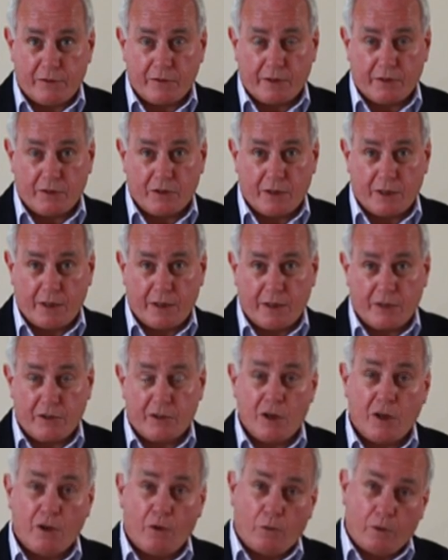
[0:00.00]
on charge
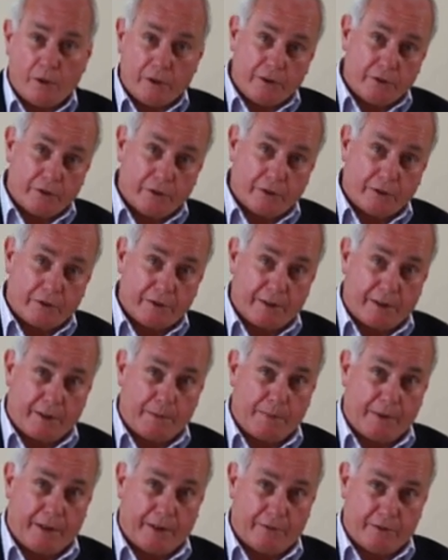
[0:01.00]
while the other set of
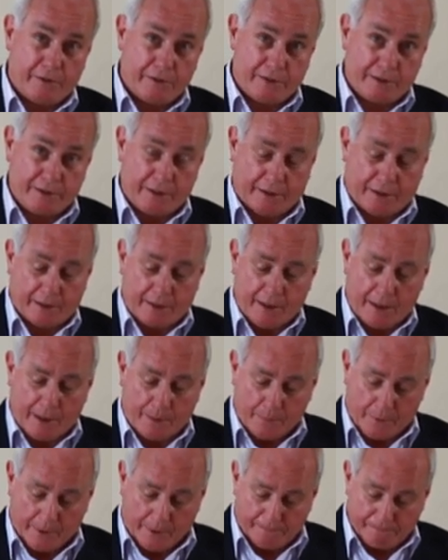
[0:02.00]
batteries is in the
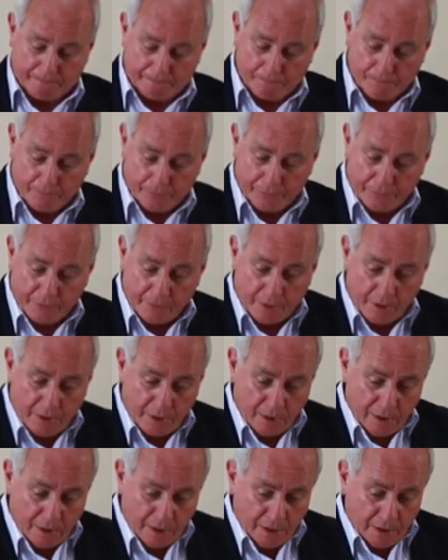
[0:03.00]
camera.
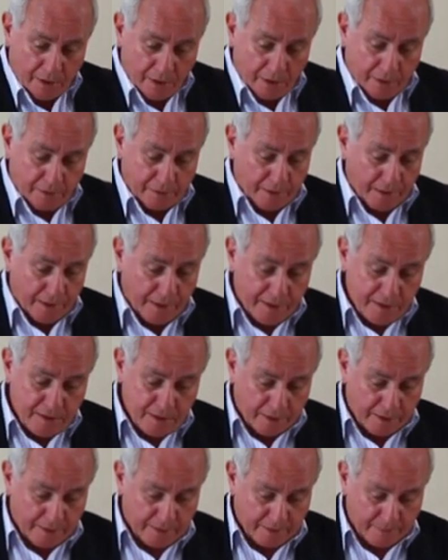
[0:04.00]
The next
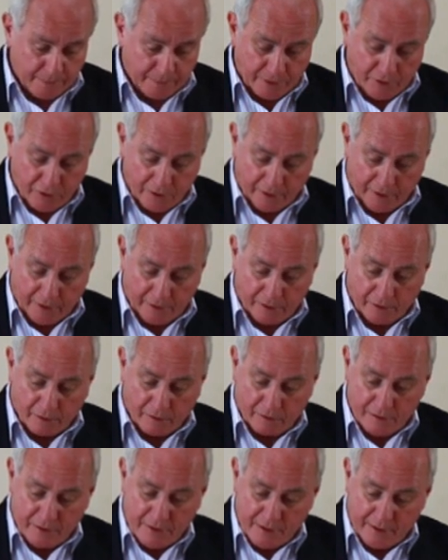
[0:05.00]
item that you need to
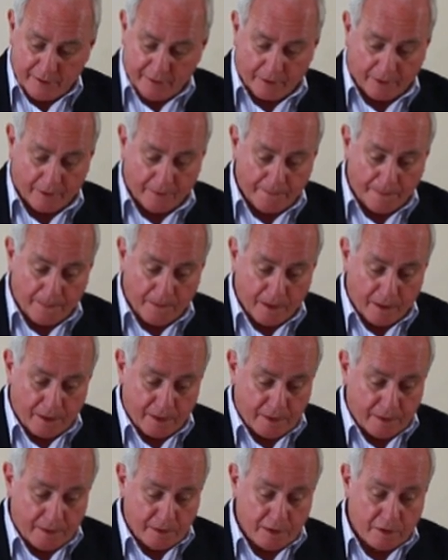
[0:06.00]
consider
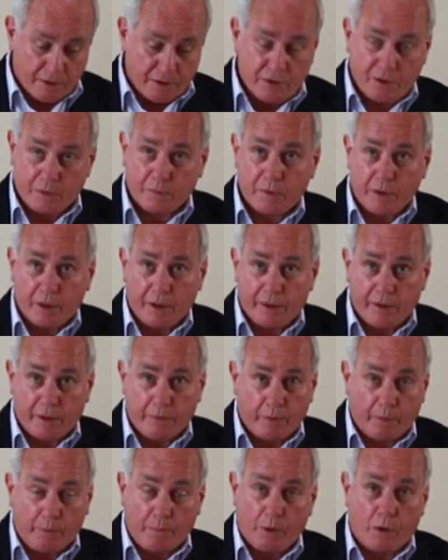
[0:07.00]
is some kind of
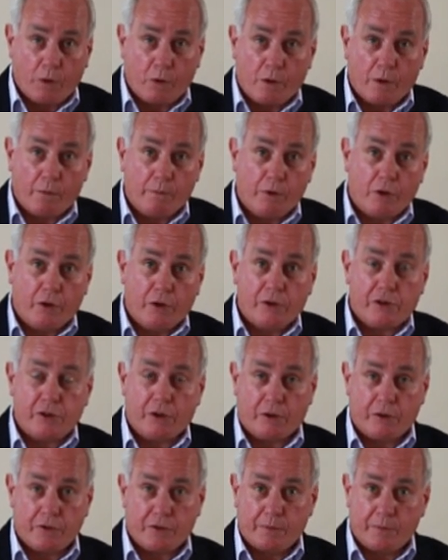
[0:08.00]
a blower brush
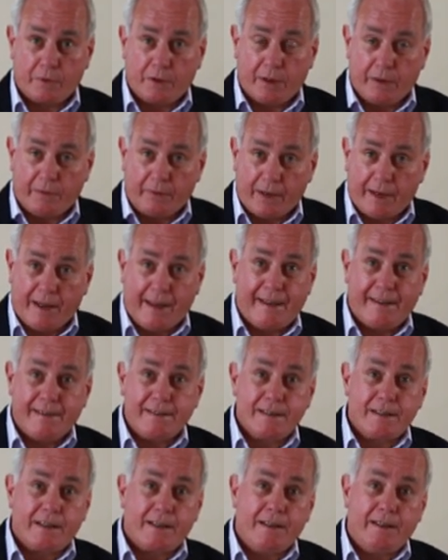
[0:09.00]
or some kind of a
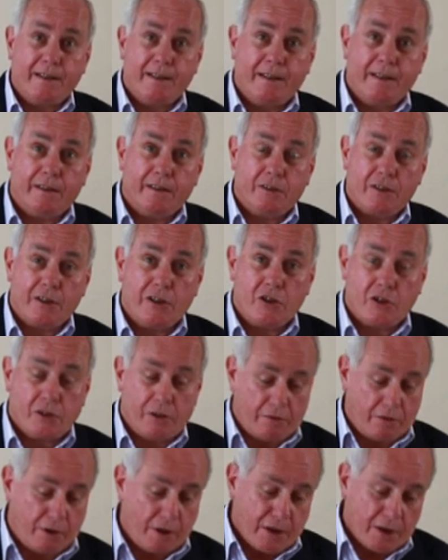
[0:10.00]
lens cleaning
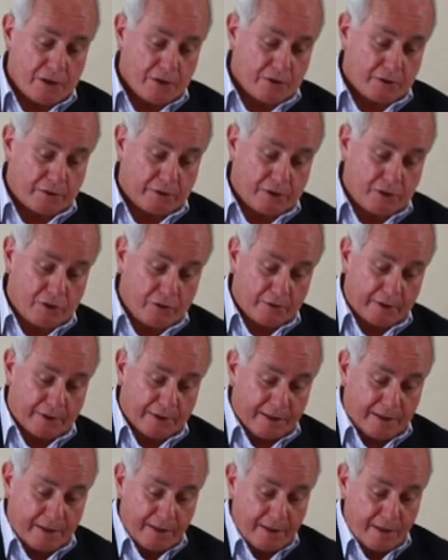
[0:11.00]
tissue so that you can
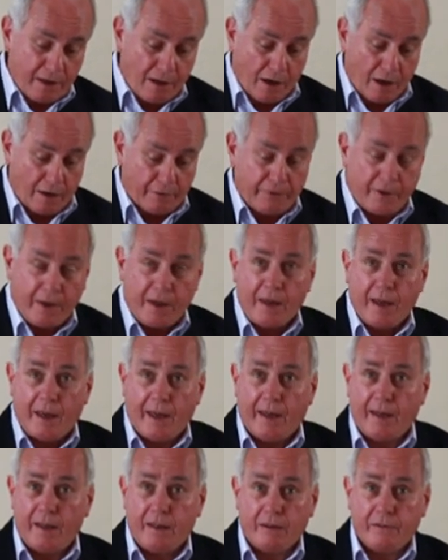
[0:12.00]
clean off
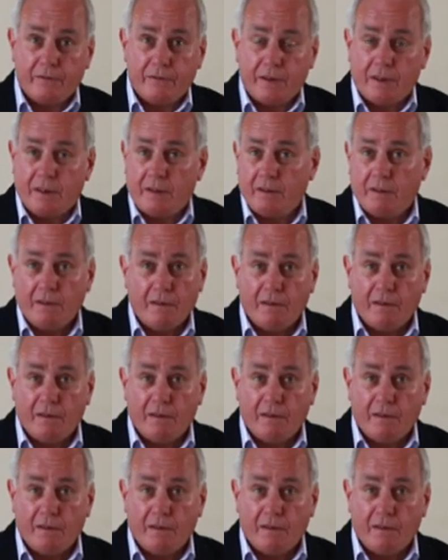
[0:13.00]
any of the